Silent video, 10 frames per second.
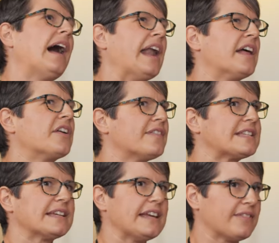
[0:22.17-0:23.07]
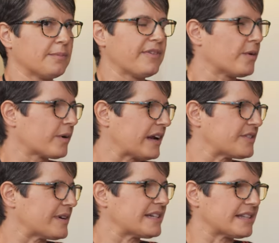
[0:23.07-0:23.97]
and had obviously, even before
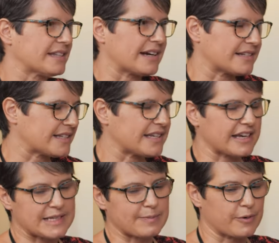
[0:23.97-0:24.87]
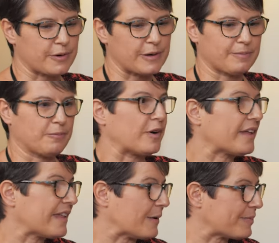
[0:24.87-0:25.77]
graduation, started to explore what
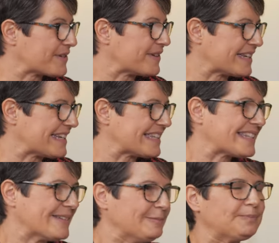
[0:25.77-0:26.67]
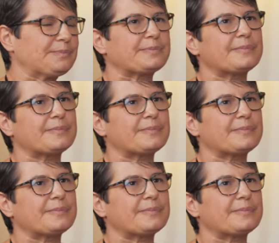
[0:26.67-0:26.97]
are the opportunities. Yeah.